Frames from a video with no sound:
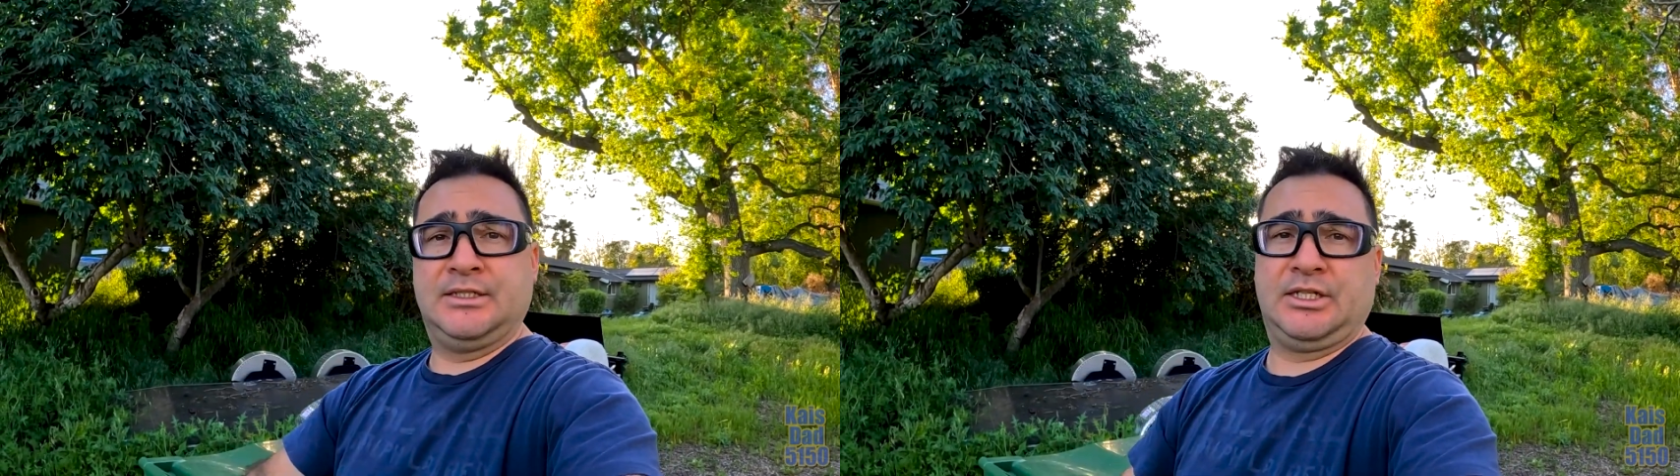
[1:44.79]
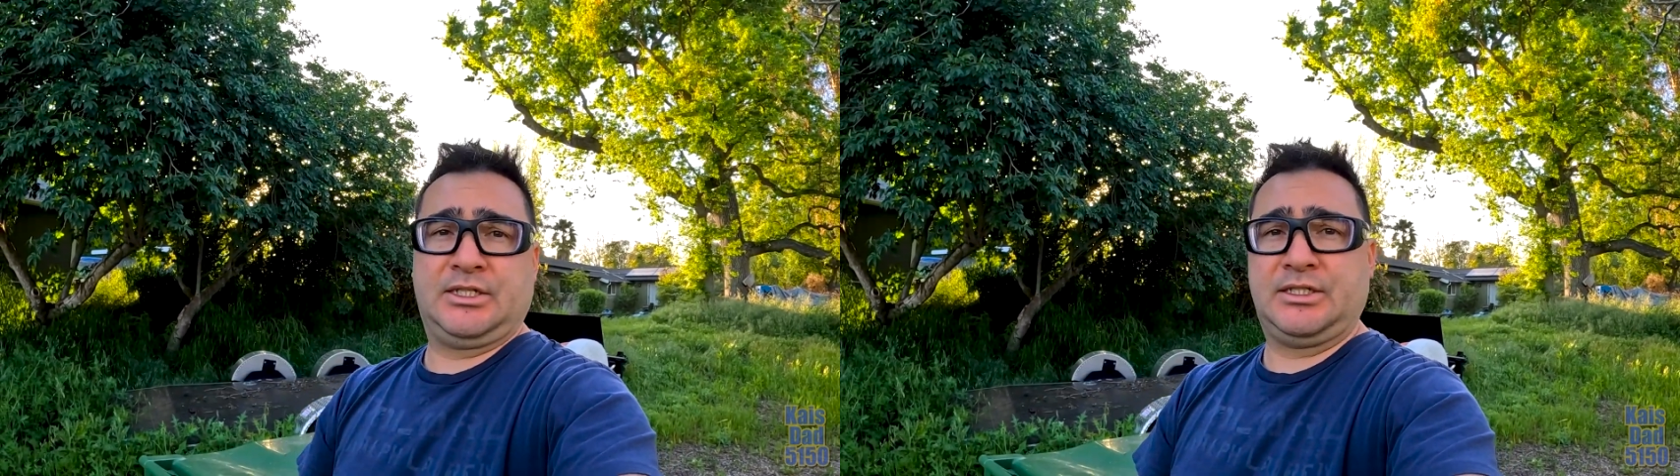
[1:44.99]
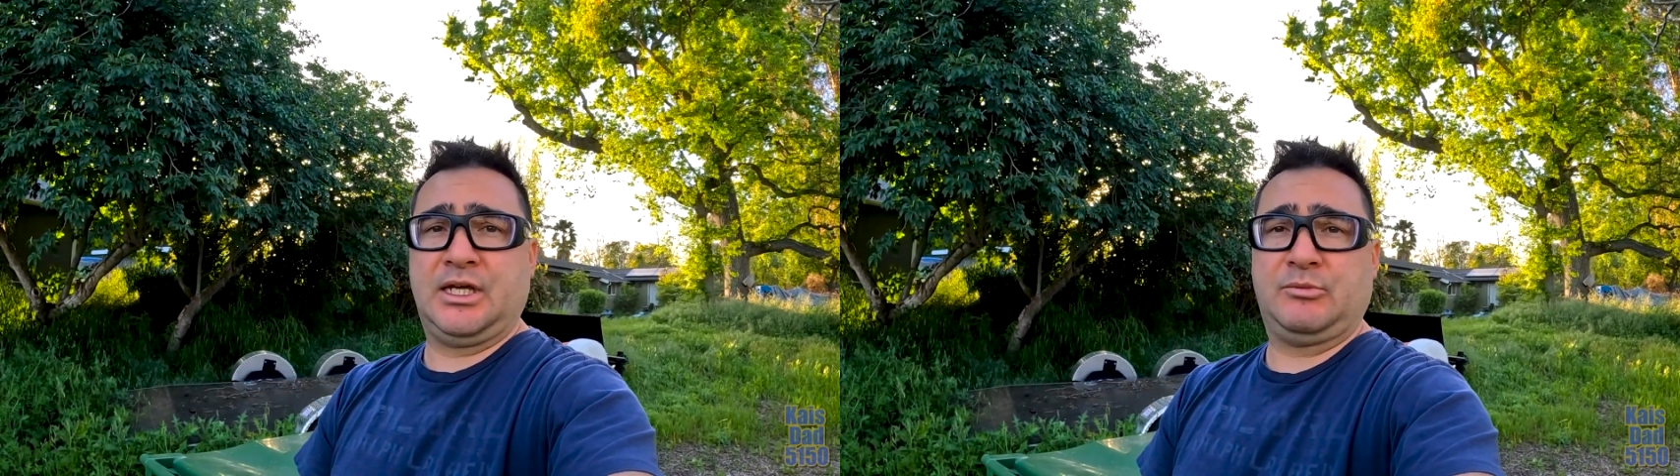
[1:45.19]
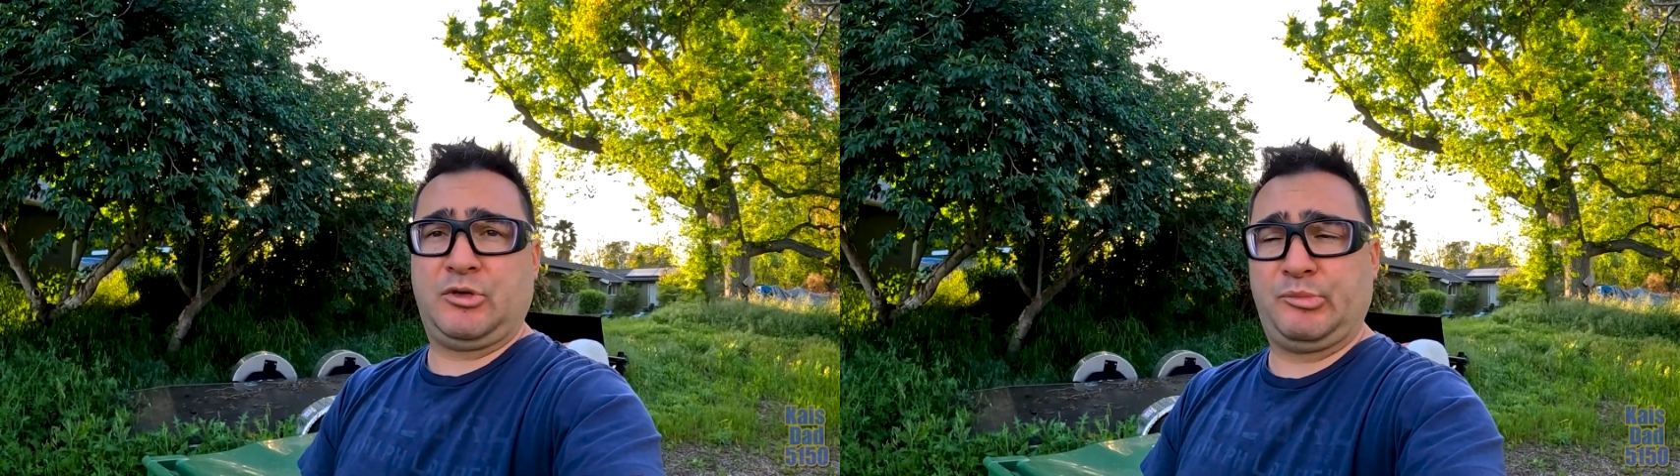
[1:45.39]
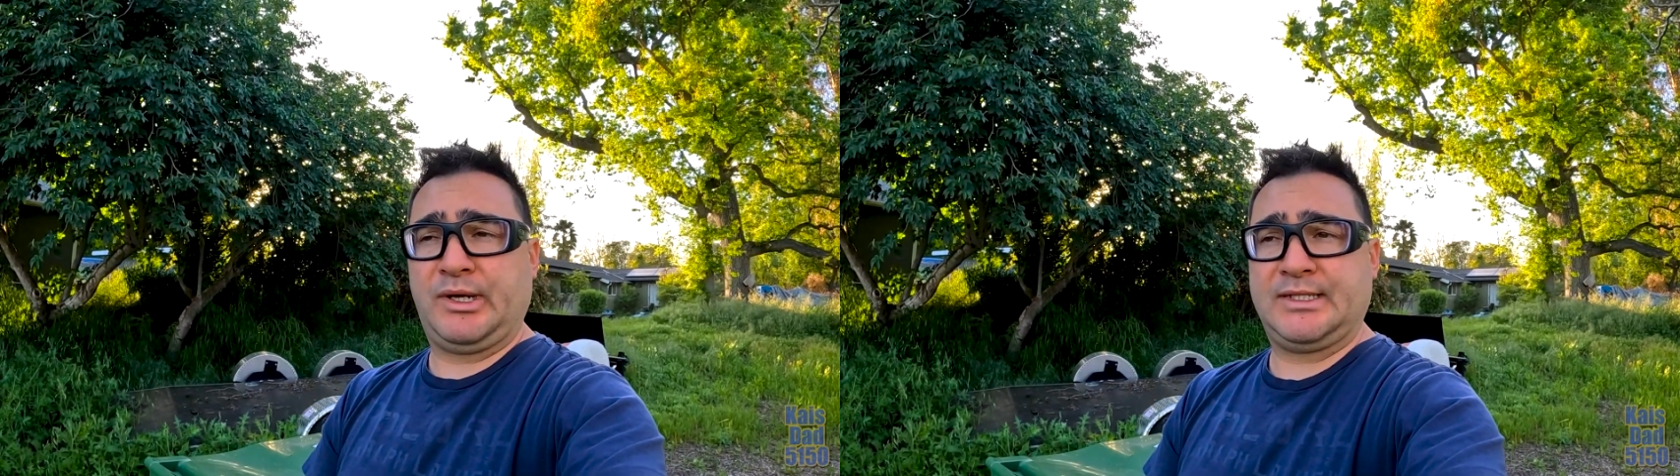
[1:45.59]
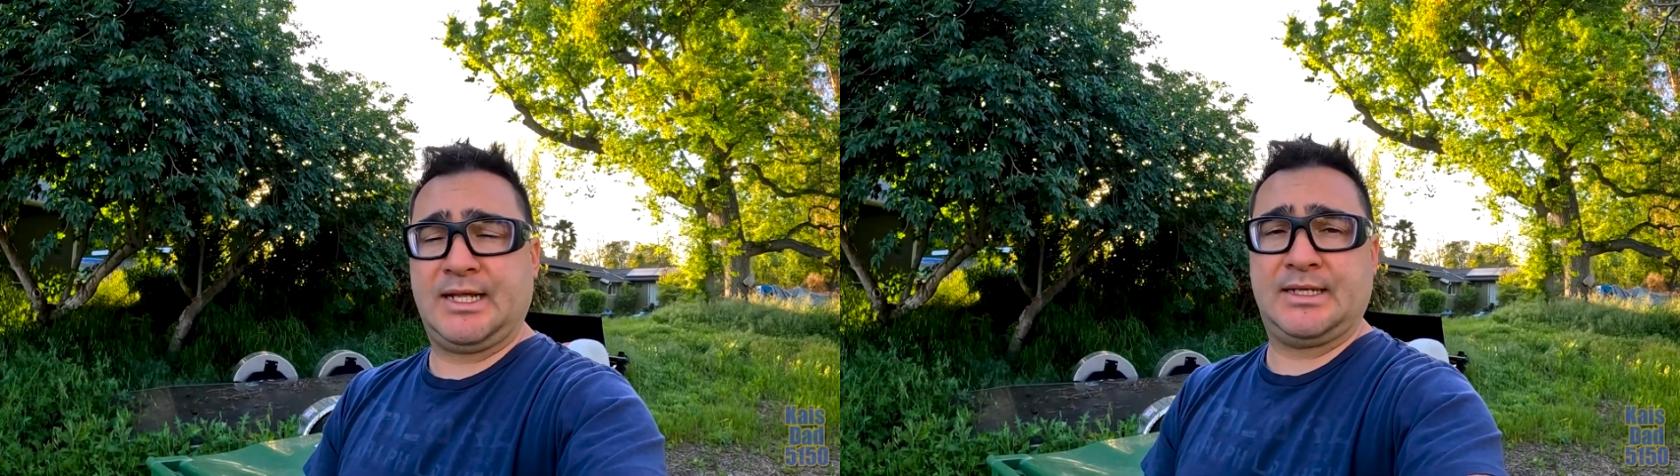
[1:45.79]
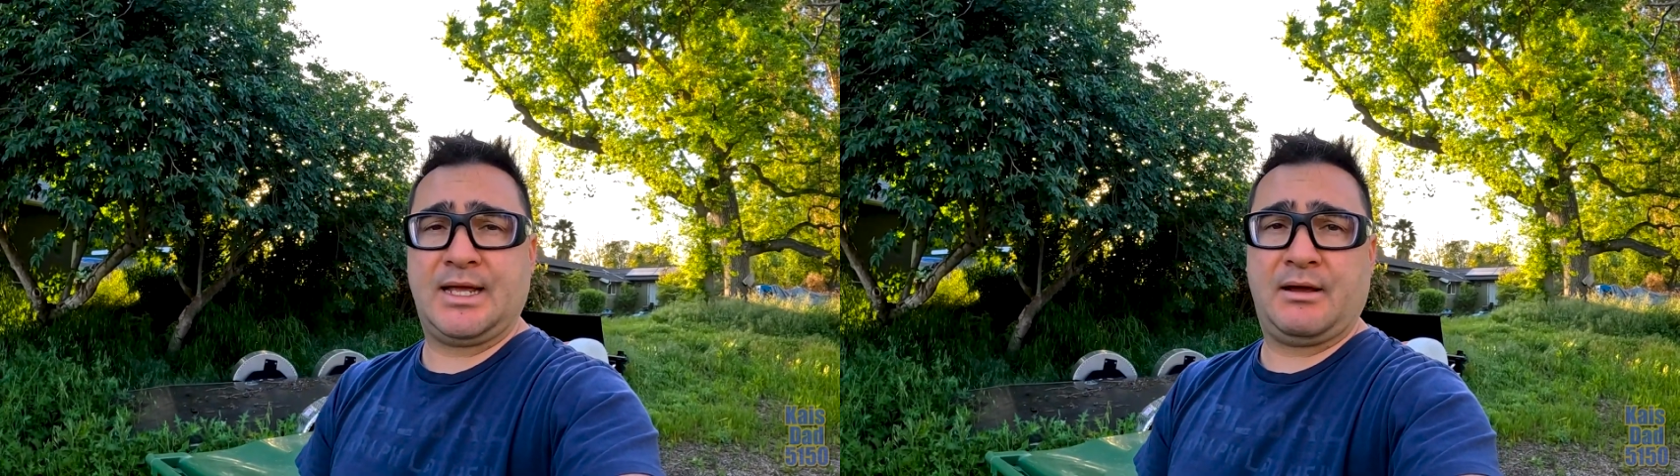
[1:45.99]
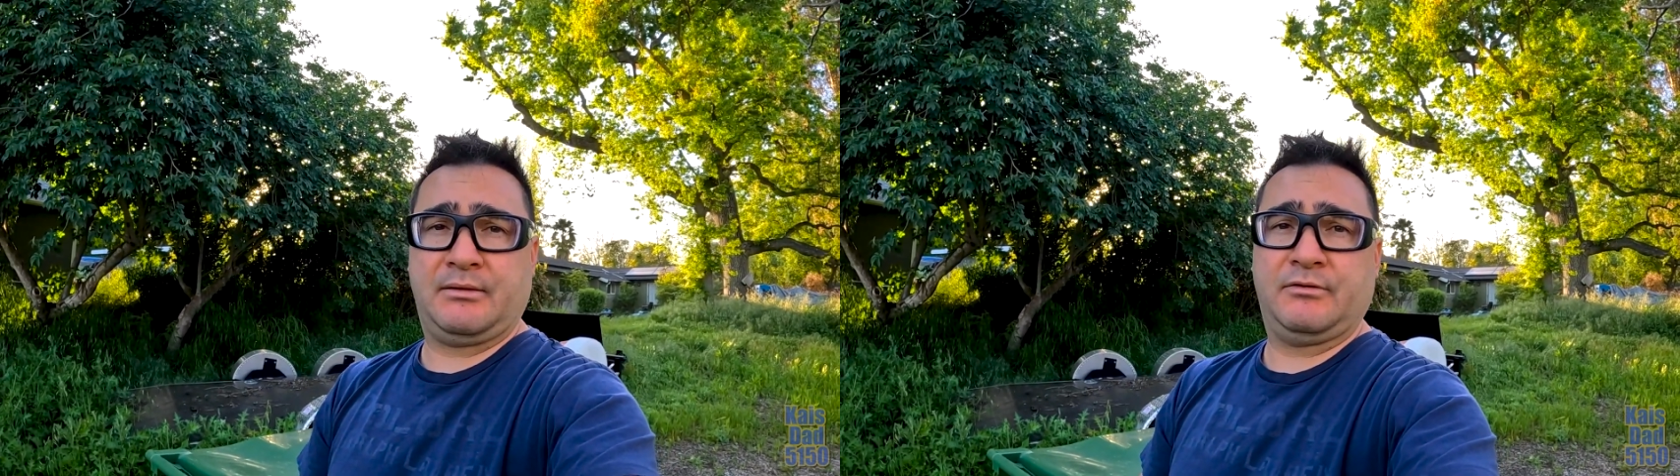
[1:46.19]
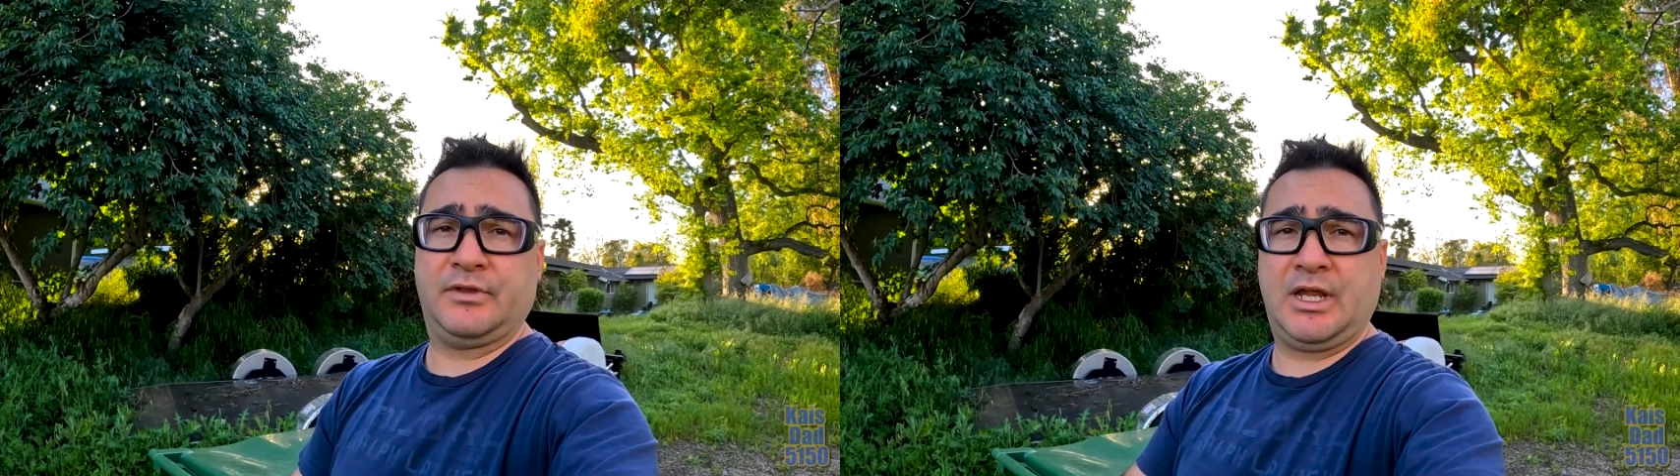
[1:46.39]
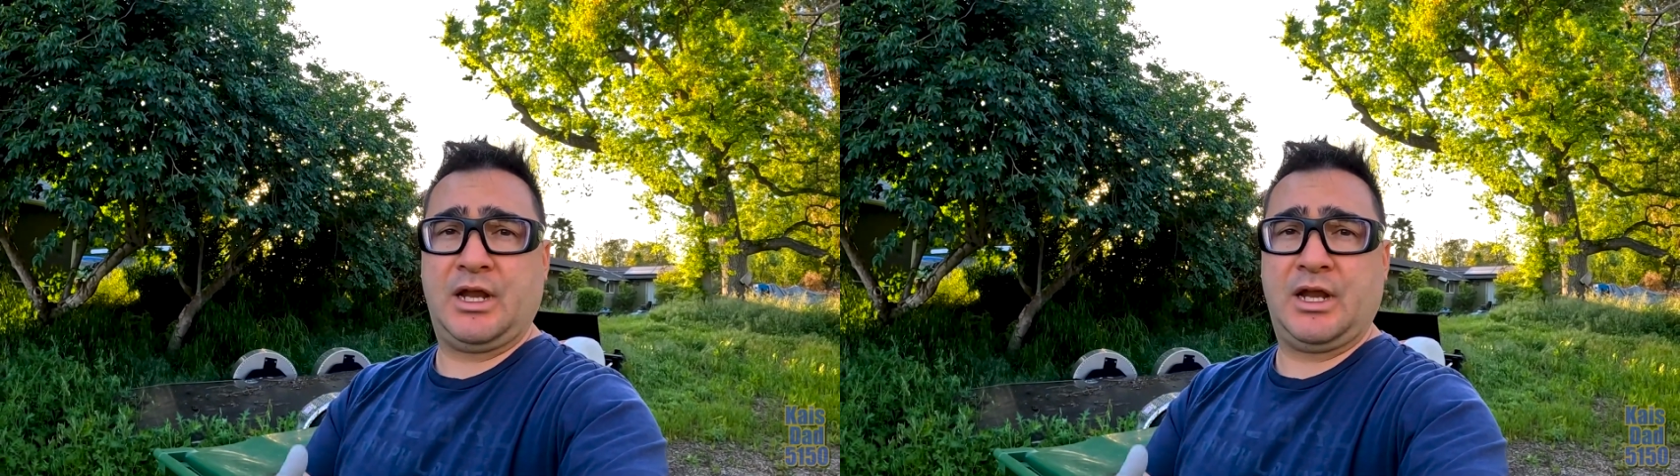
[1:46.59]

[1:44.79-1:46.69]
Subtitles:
just compress that down over